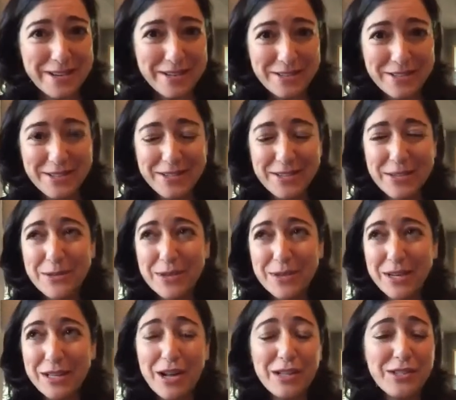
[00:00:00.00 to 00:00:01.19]
so
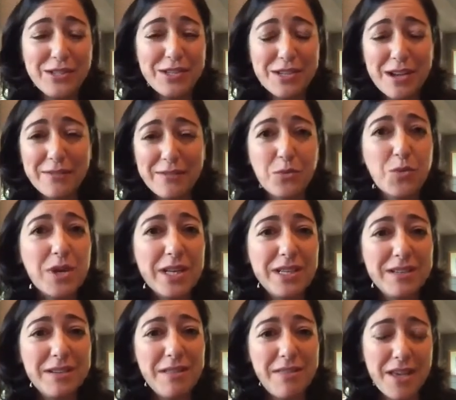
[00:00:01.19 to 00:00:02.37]
I'll just offer one
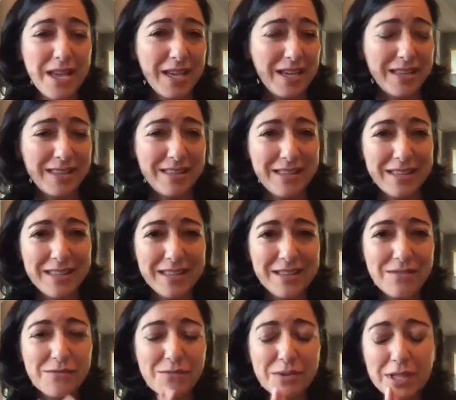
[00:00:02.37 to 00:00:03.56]
thing and then
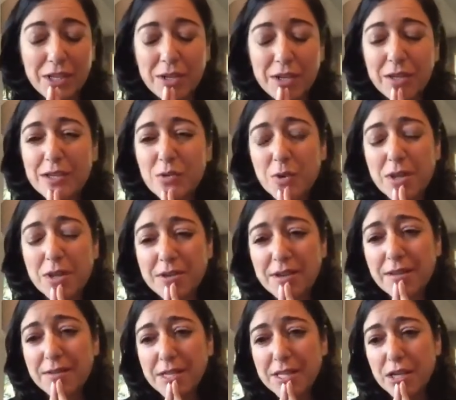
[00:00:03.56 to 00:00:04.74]
really curious what others have to
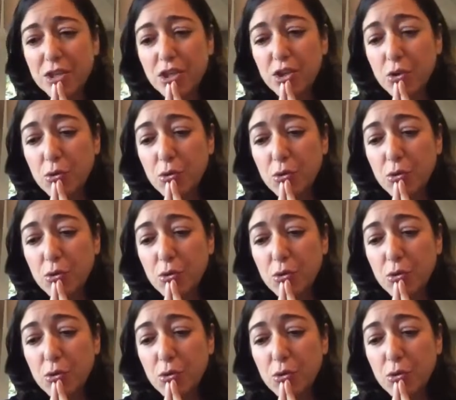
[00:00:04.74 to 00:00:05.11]
say too.